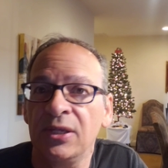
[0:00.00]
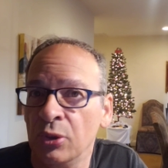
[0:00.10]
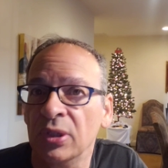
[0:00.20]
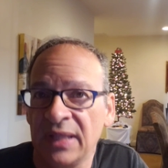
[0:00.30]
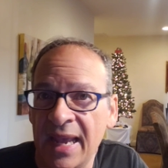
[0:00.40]

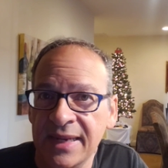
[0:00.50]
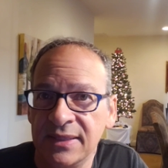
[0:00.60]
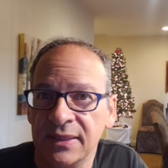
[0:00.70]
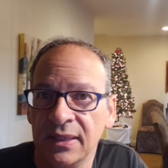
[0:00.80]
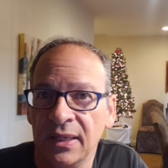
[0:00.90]
your
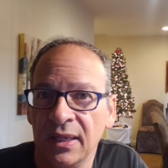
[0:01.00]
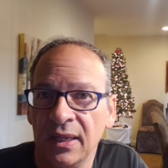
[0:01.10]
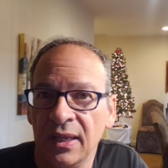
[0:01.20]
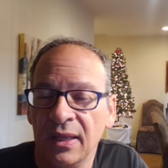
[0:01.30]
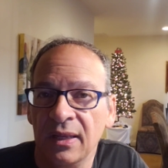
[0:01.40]
light
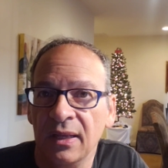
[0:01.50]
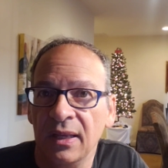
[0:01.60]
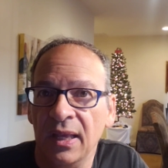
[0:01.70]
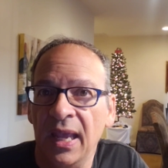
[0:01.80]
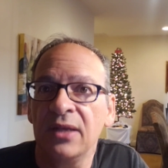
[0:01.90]

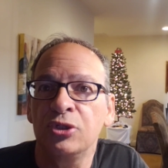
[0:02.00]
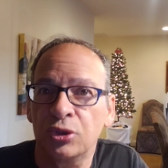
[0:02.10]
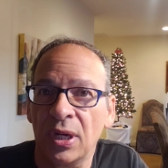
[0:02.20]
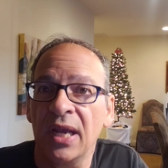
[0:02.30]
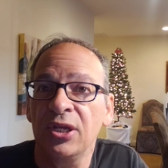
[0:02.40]
and
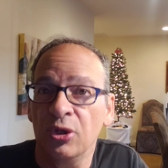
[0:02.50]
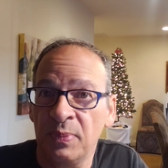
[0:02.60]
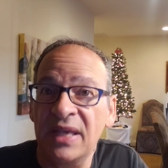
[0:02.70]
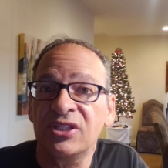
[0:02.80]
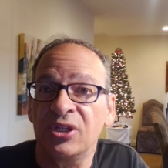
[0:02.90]
trying your
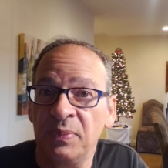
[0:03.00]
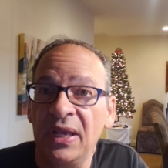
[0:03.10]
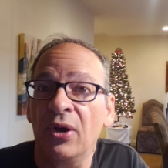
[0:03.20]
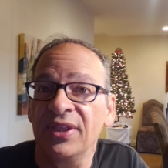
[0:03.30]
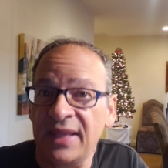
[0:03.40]
best to
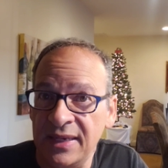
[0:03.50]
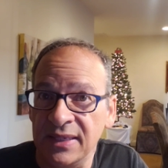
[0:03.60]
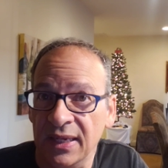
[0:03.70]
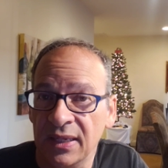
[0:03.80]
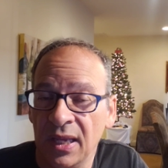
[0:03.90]
be
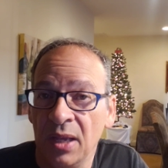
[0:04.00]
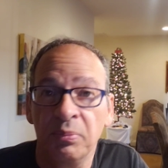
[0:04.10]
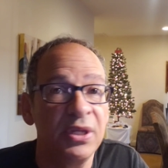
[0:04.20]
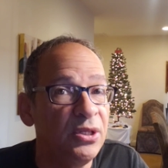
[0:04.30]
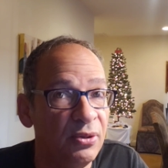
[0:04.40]
authentic.
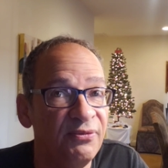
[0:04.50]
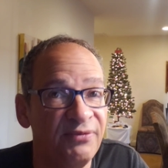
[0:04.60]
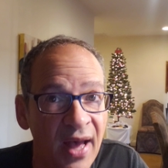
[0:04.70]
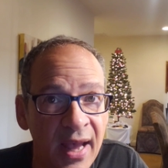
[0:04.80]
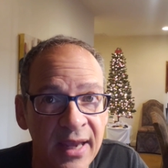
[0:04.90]
But you'll
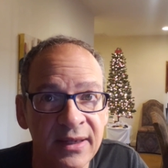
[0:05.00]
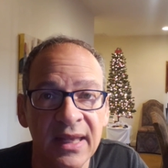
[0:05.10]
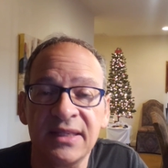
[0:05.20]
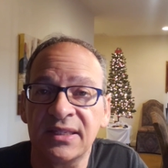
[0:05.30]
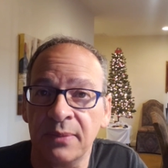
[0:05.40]
find
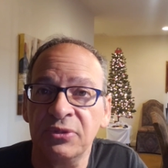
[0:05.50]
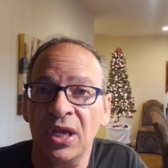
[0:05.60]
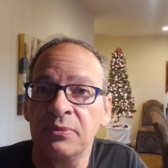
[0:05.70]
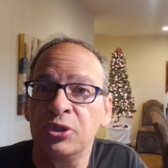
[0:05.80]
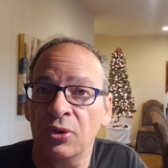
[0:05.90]
that
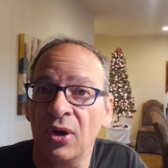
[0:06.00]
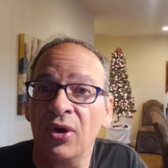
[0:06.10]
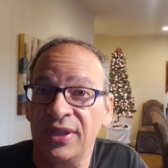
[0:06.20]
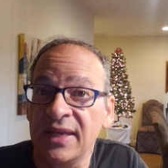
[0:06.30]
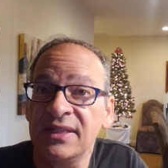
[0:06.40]
sometimes your
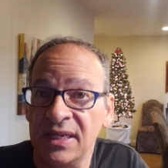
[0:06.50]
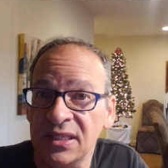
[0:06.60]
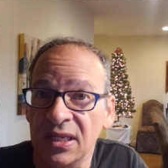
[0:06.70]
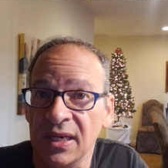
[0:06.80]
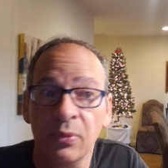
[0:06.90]

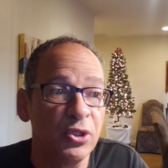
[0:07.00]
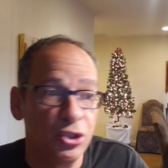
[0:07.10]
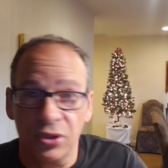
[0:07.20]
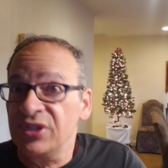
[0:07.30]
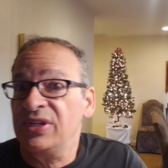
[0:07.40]
authenticity,
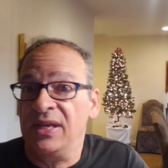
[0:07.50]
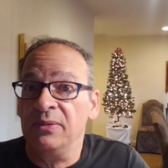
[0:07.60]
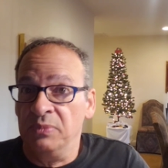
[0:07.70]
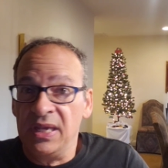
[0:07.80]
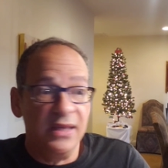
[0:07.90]
which you're
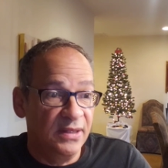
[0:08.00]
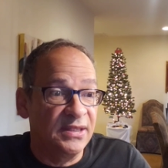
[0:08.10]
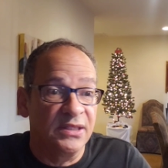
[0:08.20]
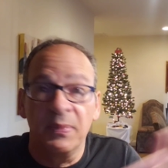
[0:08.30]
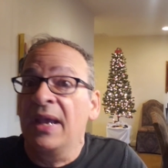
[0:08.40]
seeing me,
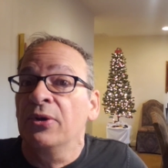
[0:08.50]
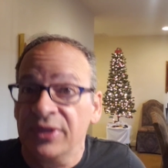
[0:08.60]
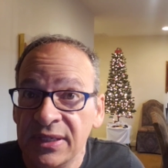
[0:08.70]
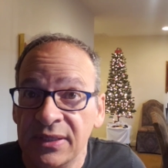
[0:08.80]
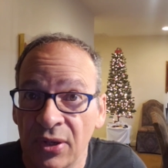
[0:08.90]
this is my
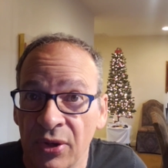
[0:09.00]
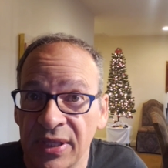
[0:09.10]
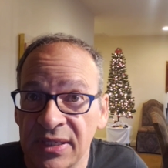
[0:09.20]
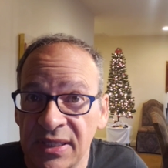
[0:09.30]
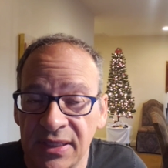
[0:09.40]

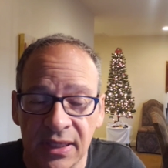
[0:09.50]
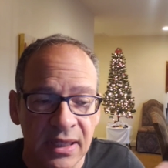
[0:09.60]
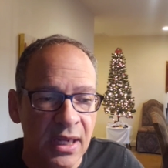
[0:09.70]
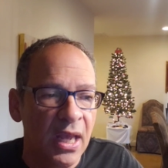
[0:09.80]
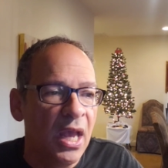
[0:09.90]

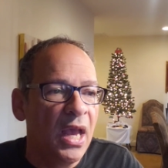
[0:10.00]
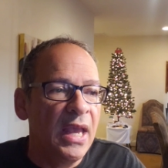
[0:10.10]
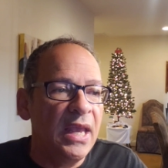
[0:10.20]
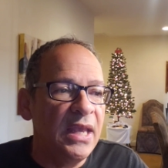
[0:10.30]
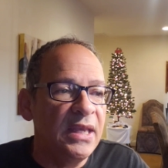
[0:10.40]
authenticity,
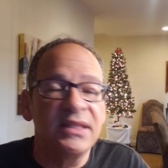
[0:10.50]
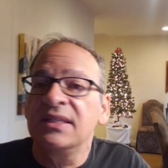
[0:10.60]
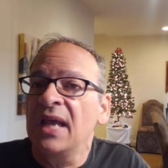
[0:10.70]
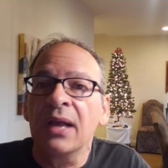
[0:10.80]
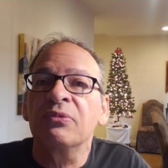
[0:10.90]

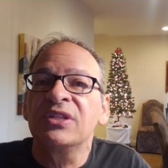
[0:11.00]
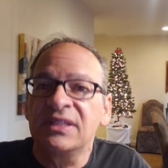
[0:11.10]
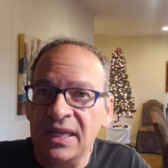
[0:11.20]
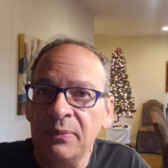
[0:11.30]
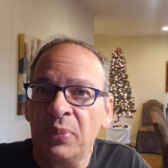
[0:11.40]
is not
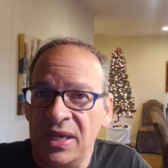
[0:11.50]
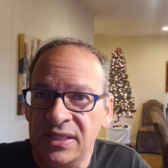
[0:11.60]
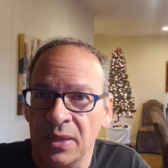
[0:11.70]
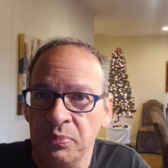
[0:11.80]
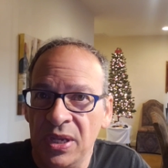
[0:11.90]
received by
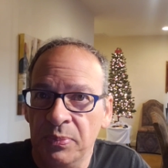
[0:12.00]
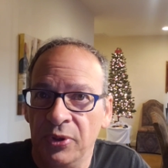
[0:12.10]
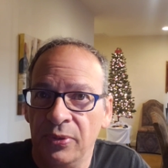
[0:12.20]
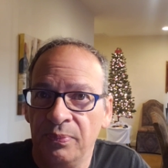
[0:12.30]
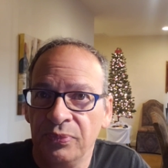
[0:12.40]
some
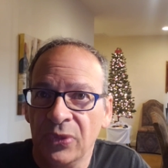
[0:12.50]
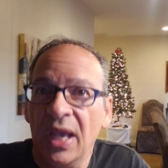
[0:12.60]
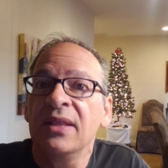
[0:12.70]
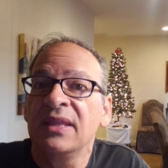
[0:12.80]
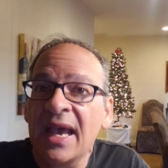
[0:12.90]
people.
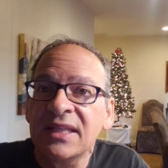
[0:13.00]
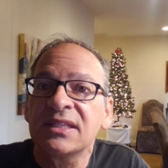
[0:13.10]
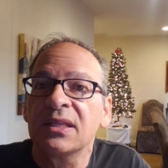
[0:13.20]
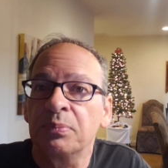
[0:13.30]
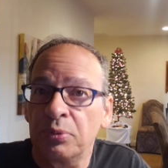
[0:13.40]
And
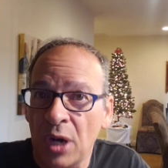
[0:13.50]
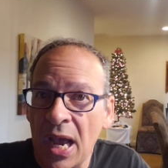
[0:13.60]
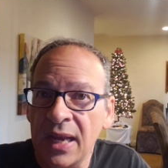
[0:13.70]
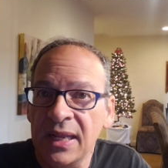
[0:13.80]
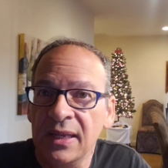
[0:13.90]
that's the
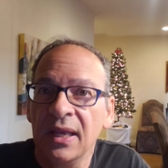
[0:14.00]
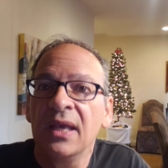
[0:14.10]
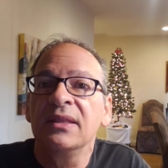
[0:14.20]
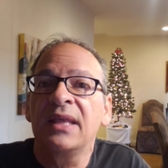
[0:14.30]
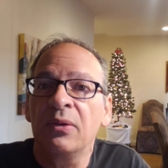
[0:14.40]
prodding
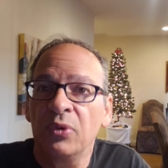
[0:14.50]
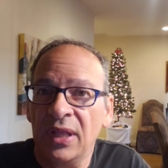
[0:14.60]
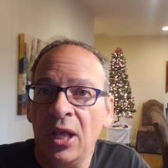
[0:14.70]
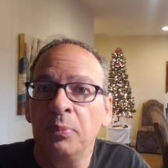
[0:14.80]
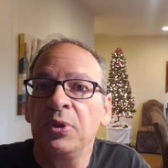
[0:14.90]
that will
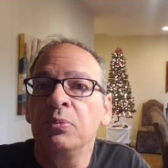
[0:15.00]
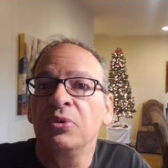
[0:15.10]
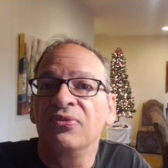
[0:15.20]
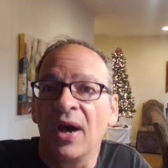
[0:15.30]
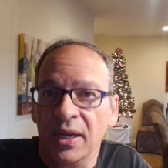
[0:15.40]
help you
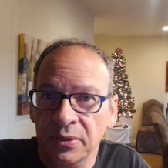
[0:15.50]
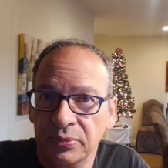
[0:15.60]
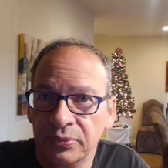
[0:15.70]
move on.